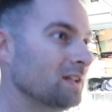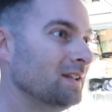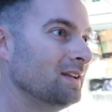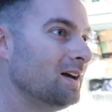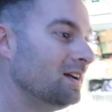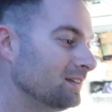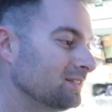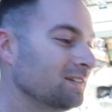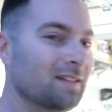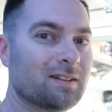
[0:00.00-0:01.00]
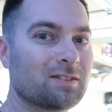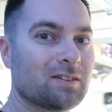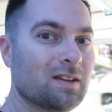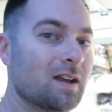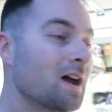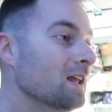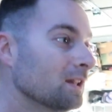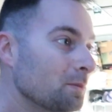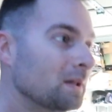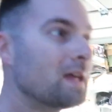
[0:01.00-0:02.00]
And honestly, that's a
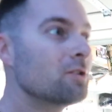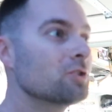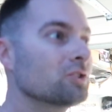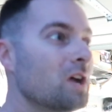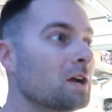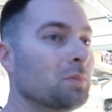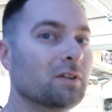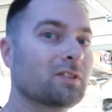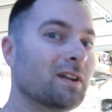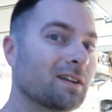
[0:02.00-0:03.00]
little bit louder in stock, but it's got